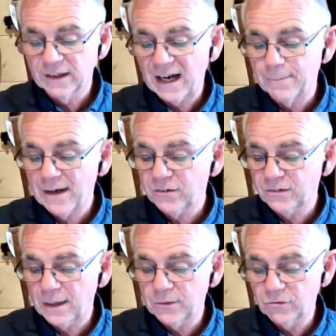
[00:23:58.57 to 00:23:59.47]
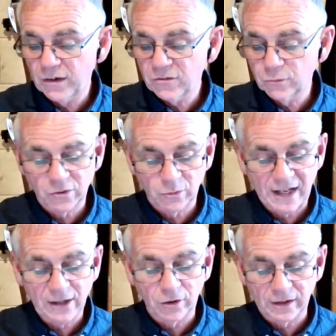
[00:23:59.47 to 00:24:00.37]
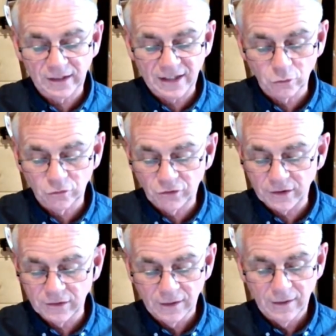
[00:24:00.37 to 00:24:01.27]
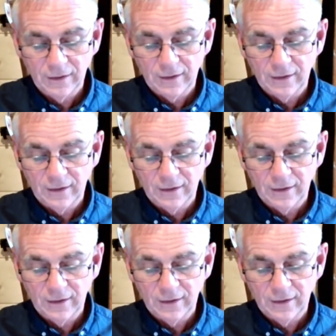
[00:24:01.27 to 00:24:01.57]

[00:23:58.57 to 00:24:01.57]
that mass demonstration which was held on Glasgow Street